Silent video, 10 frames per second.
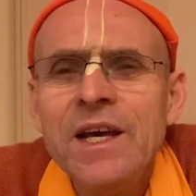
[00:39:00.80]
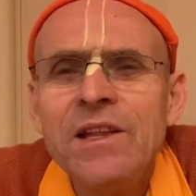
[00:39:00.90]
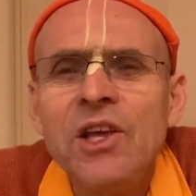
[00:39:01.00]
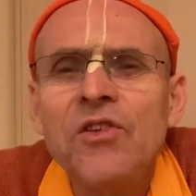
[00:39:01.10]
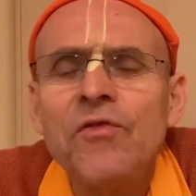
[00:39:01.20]

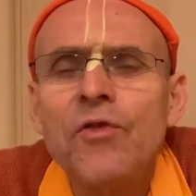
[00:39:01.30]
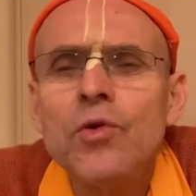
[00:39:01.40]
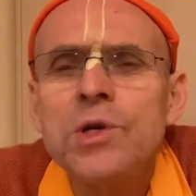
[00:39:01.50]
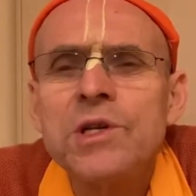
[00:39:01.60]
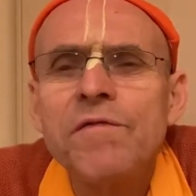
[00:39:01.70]
This
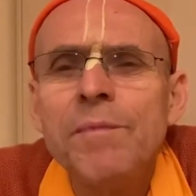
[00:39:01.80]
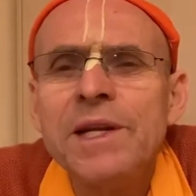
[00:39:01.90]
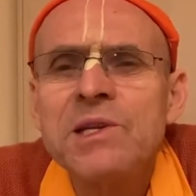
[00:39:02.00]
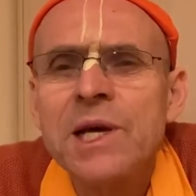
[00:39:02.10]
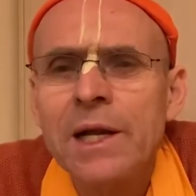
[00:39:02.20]
fruitive
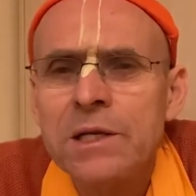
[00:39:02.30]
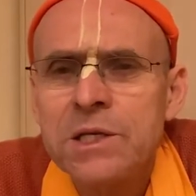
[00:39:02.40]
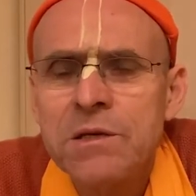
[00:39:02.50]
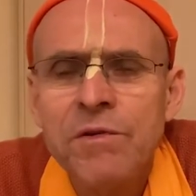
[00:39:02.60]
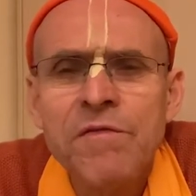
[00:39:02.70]

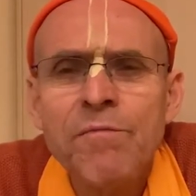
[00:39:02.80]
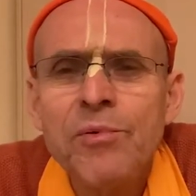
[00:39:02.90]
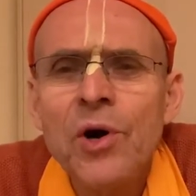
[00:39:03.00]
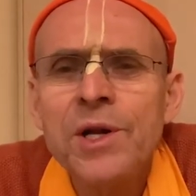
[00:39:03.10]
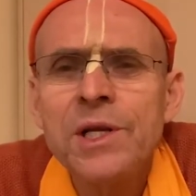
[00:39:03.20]
mentality, we've
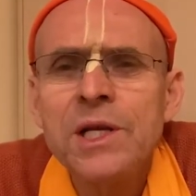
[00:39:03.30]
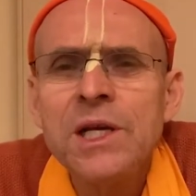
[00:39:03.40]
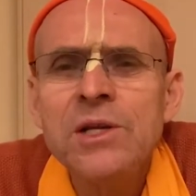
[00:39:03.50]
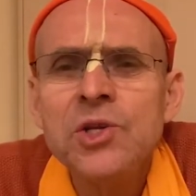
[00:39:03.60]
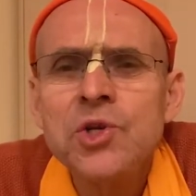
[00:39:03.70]
brought it
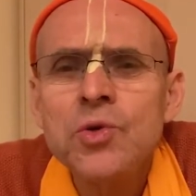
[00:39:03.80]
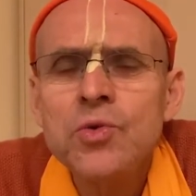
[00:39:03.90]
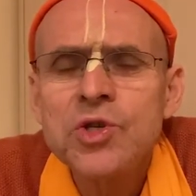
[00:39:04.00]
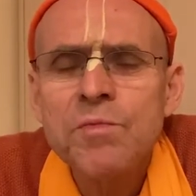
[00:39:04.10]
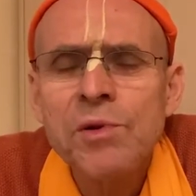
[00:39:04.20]
into
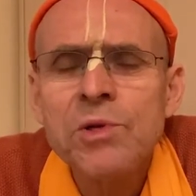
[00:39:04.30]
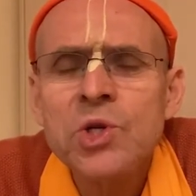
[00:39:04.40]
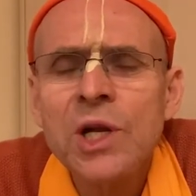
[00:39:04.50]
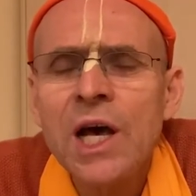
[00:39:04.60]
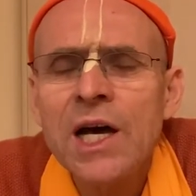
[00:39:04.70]

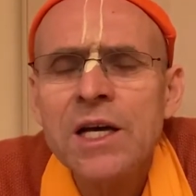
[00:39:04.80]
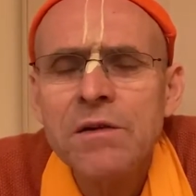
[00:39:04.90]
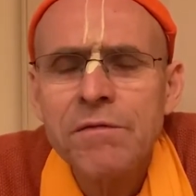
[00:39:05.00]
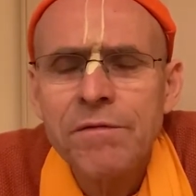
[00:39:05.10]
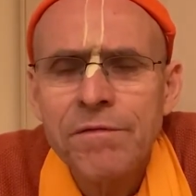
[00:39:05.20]
spiritual
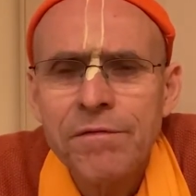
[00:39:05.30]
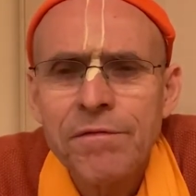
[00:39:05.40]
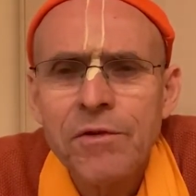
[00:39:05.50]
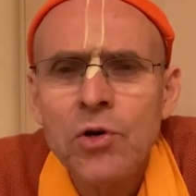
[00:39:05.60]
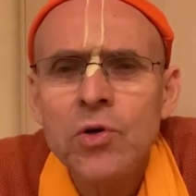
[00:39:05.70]
life.
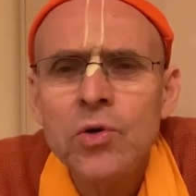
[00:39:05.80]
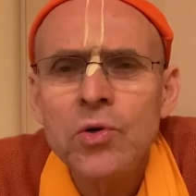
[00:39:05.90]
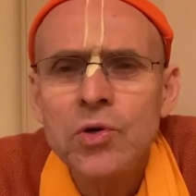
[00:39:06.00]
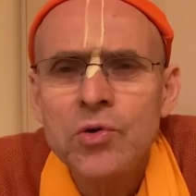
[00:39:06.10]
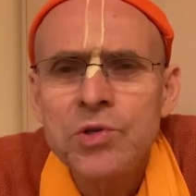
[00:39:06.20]

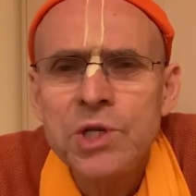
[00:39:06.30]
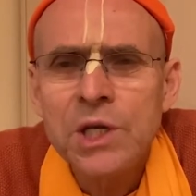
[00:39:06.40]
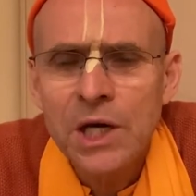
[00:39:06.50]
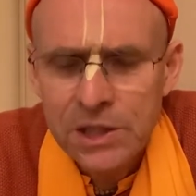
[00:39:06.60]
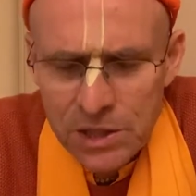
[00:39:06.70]
Oh,
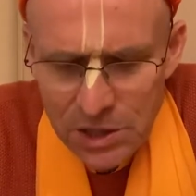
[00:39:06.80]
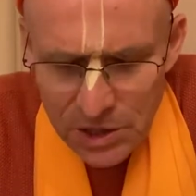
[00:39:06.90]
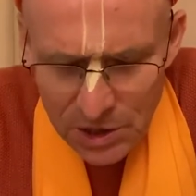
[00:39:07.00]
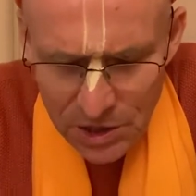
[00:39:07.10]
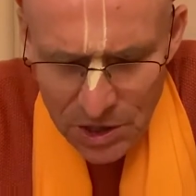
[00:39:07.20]

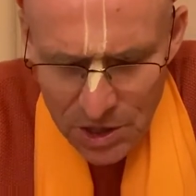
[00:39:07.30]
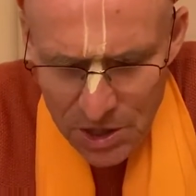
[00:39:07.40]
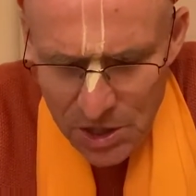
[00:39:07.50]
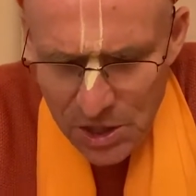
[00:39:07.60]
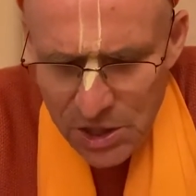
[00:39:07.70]
kutinati
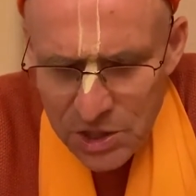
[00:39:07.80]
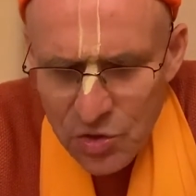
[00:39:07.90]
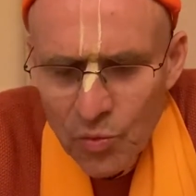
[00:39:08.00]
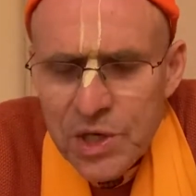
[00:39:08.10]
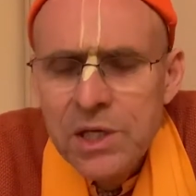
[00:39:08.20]
is a
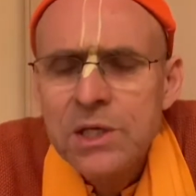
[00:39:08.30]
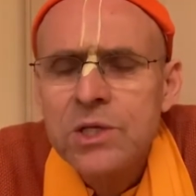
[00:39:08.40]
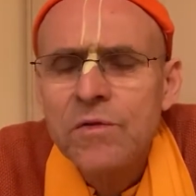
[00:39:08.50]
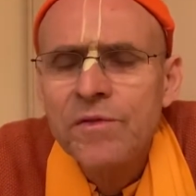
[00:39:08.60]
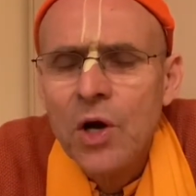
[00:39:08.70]
weakness
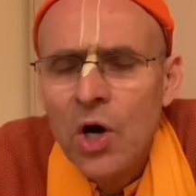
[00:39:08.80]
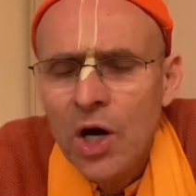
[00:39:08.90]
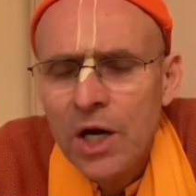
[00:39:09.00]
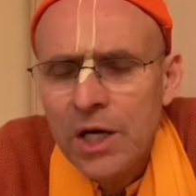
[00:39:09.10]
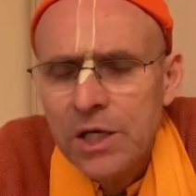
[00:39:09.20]
of the
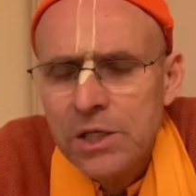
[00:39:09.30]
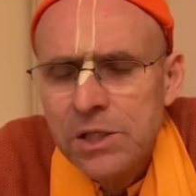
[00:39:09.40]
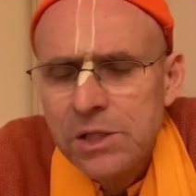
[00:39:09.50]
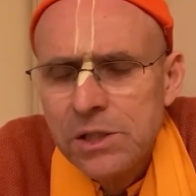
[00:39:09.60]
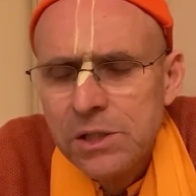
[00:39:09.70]
heart.
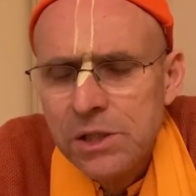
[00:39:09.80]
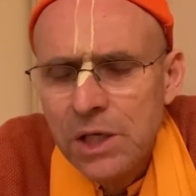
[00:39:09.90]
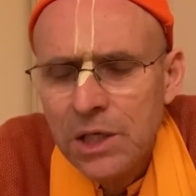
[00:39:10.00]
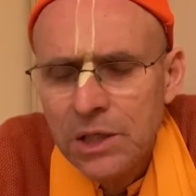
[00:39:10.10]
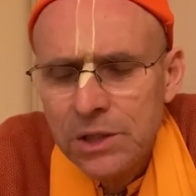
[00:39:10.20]

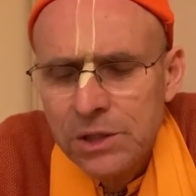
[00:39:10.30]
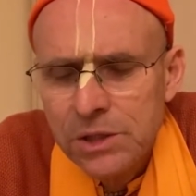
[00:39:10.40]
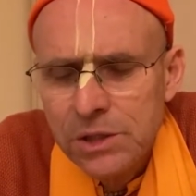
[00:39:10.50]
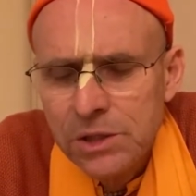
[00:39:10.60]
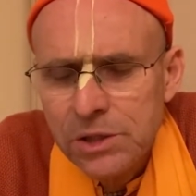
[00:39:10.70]

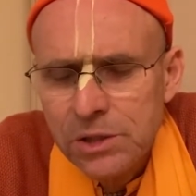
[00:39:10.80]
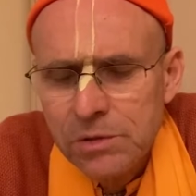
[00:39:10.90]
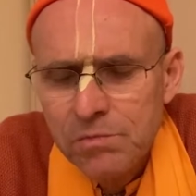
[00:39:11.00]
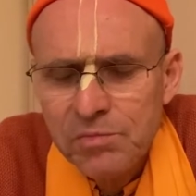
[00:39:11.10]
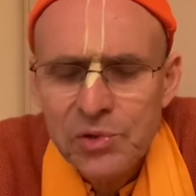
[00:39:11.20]
Yes.
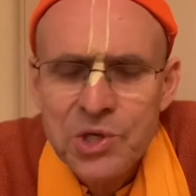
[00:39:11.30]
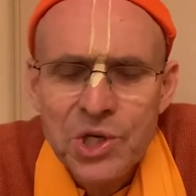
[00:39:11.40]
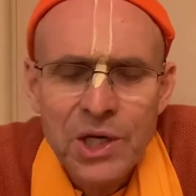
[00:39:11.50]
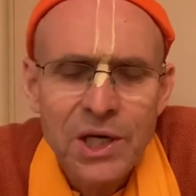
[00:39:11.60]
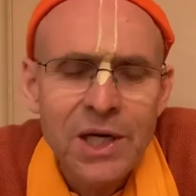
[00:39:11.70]

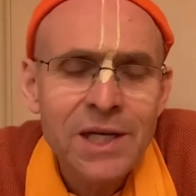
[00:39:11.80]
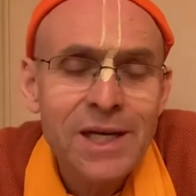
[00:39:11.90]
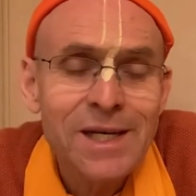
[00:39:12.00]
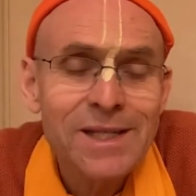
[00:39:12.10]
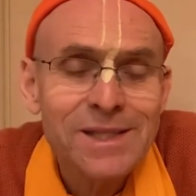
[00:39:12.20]
Puja,
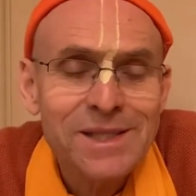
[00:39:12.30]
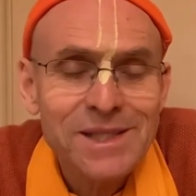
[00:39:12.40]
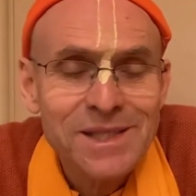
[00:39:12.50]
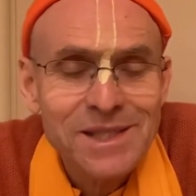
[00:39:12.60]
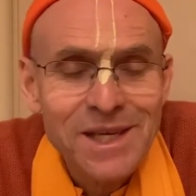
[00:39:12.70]

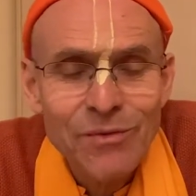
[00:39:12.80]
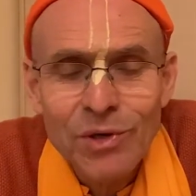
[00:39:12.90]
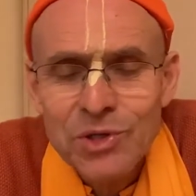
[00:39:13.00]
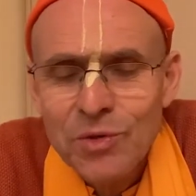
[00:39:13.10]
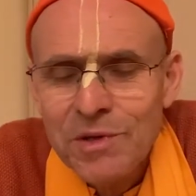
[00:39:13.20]
yes. I
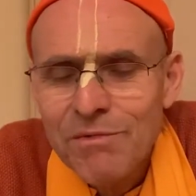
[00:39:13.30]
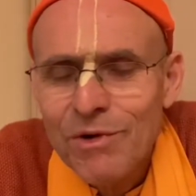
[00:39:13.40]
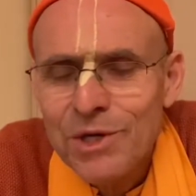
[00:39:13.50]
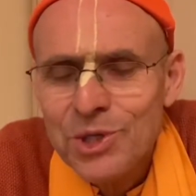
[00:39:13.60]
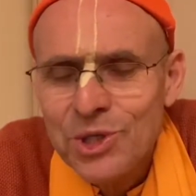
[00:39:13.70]
want to be
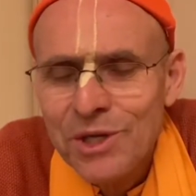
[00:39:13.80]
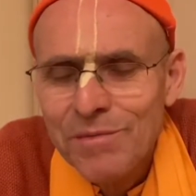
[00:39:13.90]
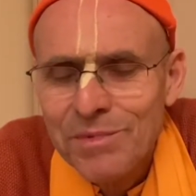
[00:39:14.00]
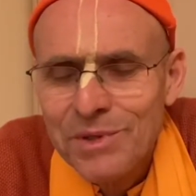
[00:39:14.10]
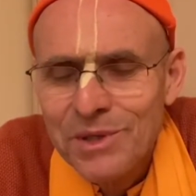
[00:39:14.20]

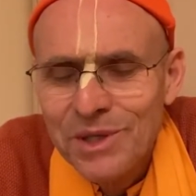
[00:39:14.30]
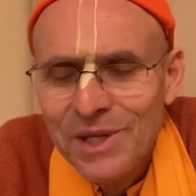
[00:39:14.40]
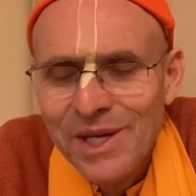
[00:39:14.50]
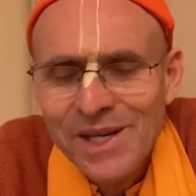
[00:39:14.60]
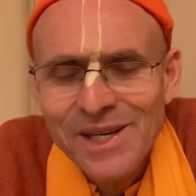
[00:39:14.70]
worshipped.
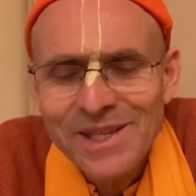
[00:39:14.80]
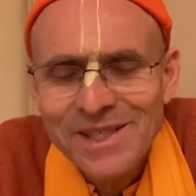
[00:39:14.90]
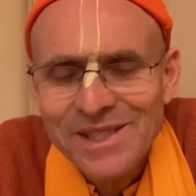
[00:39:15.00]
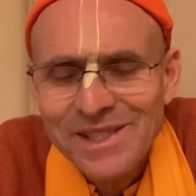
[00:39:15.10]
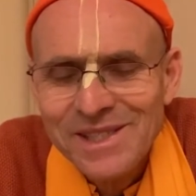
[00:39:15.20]

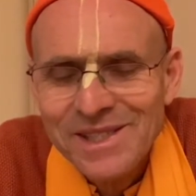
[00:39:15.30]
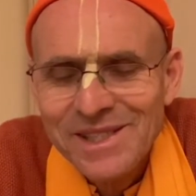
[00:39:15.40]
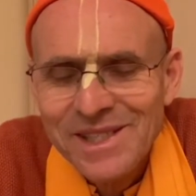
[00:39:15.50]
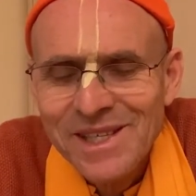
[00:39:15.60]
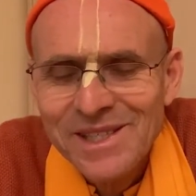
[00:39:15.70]

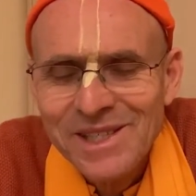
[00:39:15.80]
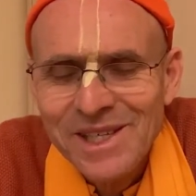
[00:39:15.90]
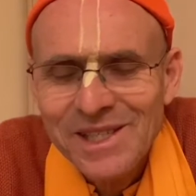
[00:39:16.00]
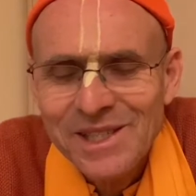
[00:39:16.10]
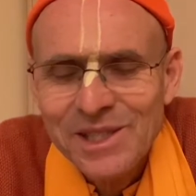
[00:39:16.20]
Yes, yes,
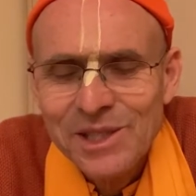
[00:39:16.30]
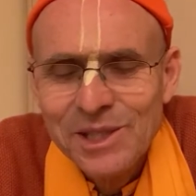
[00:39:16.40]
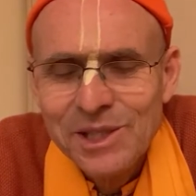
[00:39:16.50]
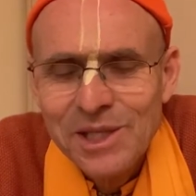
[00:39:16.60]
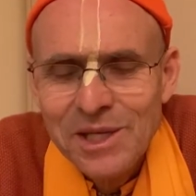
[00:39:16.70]

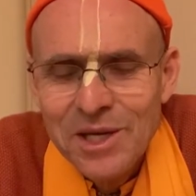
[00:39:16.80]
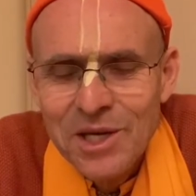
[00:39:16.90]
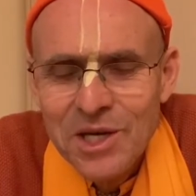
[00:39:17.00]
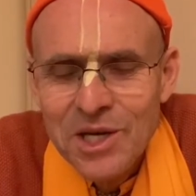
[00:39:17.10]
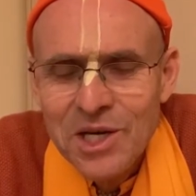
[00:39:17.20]
yes.
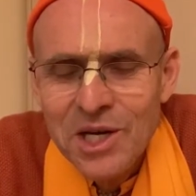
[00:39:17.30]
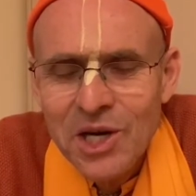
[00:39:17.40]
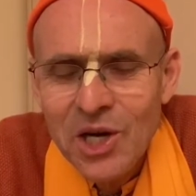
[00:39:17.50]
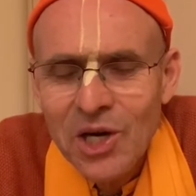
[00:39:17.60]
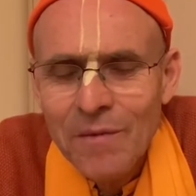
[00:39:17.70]

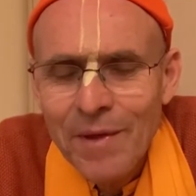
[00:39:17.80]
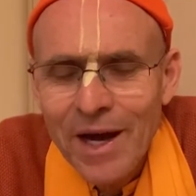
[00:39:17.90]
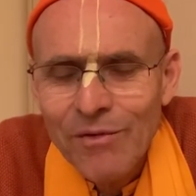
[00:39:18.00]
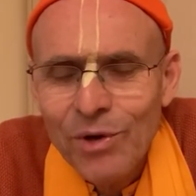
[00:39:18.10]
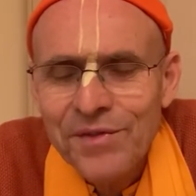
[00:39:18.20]

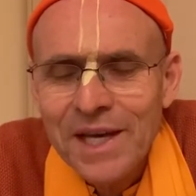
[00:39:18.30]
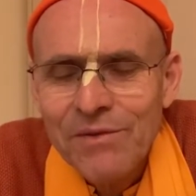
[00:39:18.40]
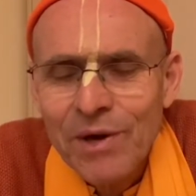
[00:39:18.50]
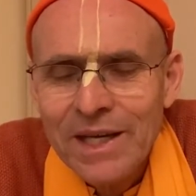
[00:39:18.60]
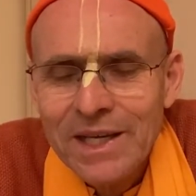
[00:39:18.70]
I want that
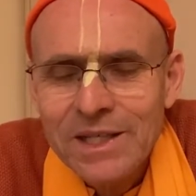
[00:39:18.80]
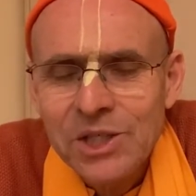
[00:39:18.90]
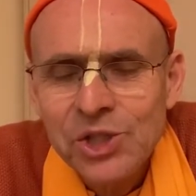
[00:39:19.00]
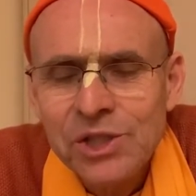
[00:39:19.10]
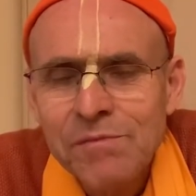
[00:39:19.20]

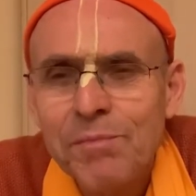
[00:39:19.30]
recognition.